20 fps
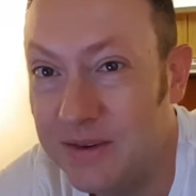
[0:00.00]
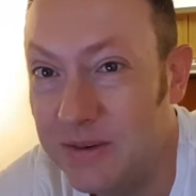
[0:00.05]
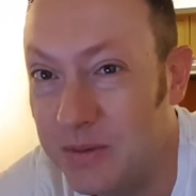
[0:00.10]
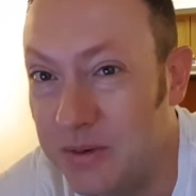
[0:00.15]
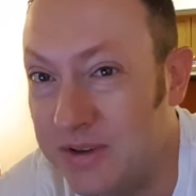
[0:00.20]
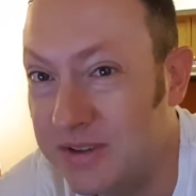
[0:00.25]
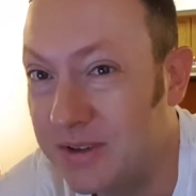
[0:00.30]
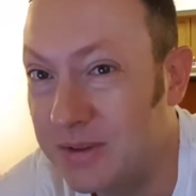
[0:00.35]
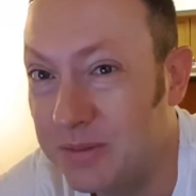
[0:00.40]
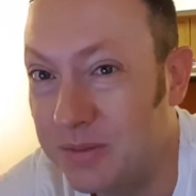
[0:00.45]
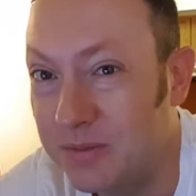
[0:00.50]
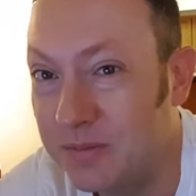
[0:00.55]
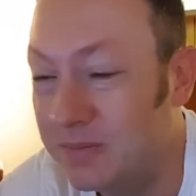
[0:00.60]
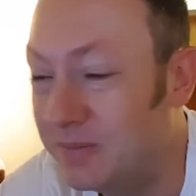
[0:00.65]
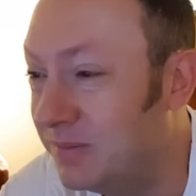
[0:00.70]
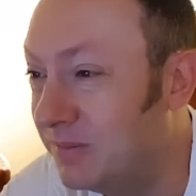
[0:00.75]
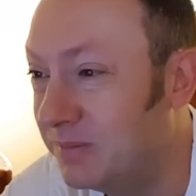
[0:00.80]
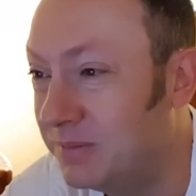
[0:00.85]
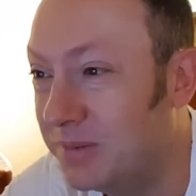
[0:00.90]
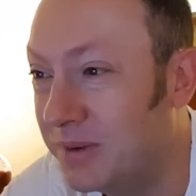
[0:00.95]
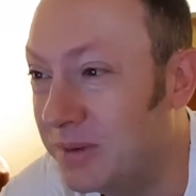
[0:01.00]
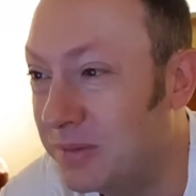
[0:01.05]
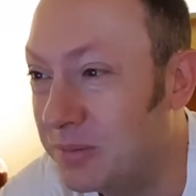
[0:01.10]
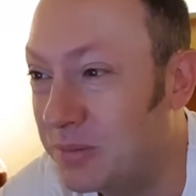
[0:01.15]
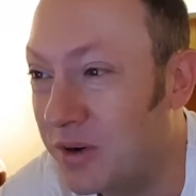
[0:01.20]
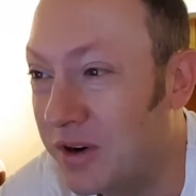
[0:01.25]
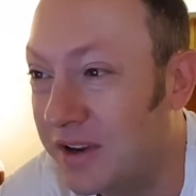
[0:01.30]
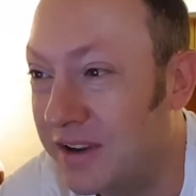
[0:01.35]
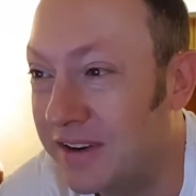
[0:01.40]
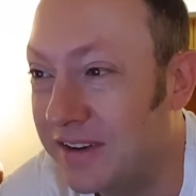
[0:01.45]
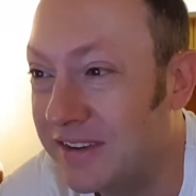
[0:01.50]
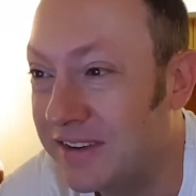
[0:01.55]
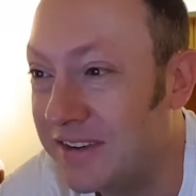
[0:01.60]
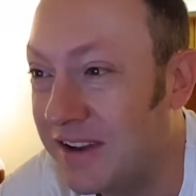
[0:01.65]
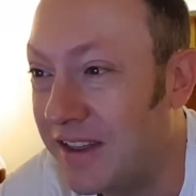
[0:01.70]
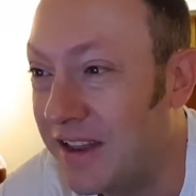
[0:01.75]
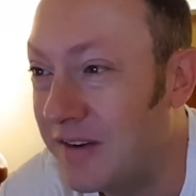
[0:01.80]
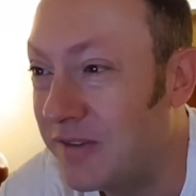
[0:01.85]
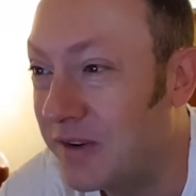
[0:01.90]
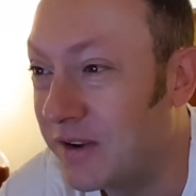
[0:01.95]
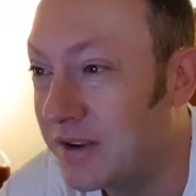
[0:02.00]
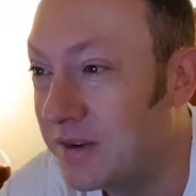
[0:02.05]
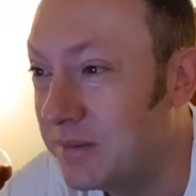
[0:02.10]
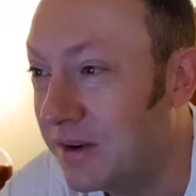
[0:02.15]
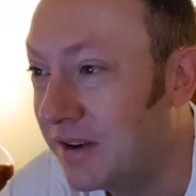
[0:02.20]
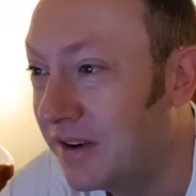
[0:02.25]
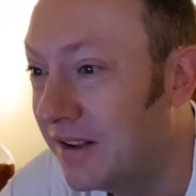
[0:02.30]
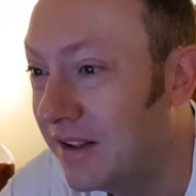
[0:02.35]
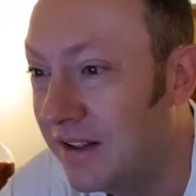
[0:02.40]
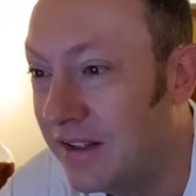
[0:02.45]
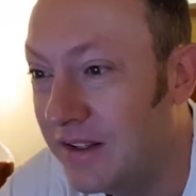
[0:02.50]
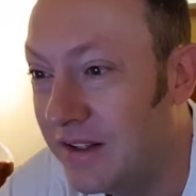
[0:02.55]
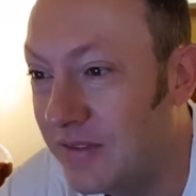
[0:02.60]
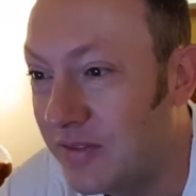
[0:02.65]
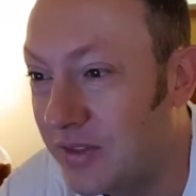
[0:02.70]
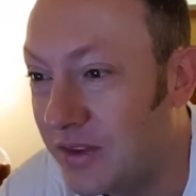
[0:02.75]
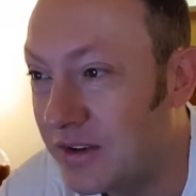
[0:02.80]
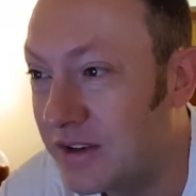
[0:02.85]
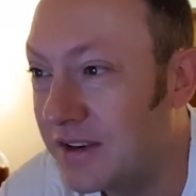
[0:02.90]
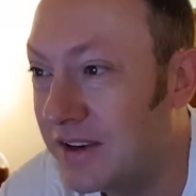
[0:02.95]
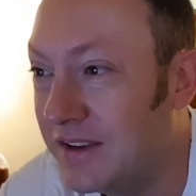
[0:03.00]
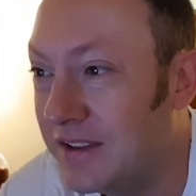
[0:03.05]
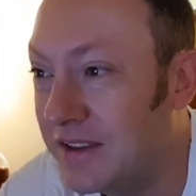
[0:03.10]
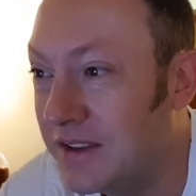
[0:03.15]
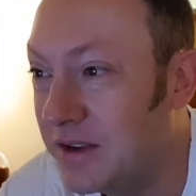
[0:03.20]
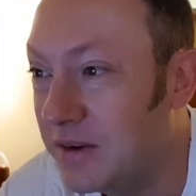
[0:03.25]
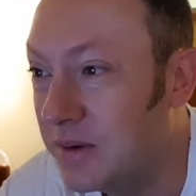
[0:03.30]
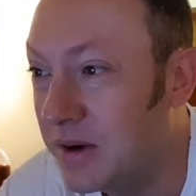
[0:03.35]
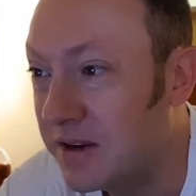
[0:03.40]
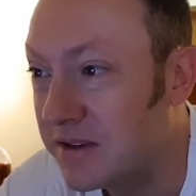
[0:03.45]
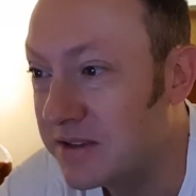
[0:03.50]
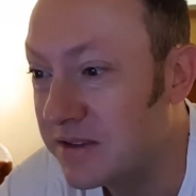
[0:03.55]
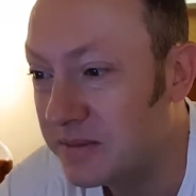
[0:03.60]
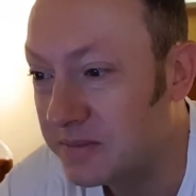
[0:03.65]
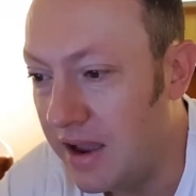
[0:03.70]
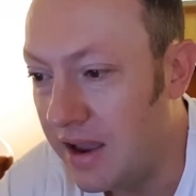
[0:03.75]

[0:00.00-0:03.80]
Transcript: We still build brick in South Africa, but not here in the US.